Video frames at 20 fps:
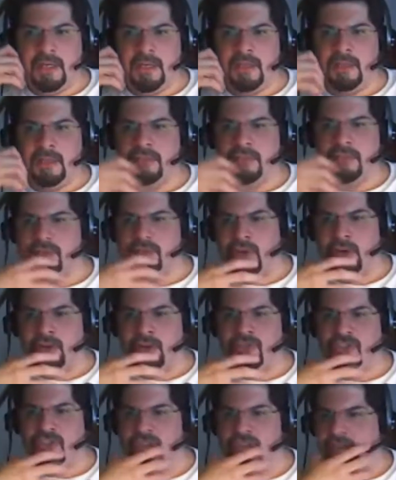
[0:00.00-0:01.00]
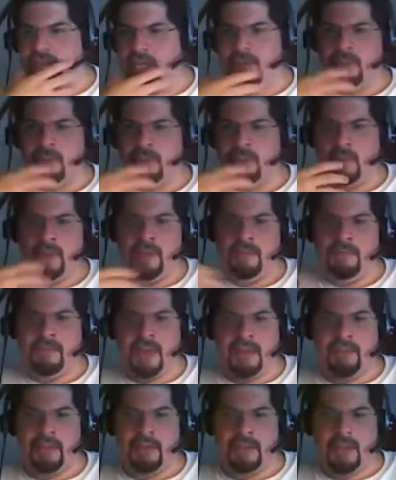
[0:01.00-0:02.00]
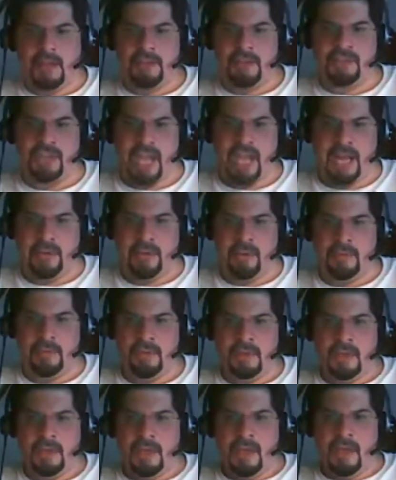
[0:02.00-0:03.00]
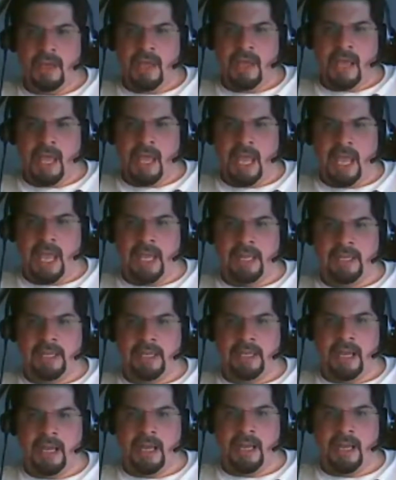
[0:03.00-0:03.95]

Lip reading: strong chin with a 5 o'clock shadow, and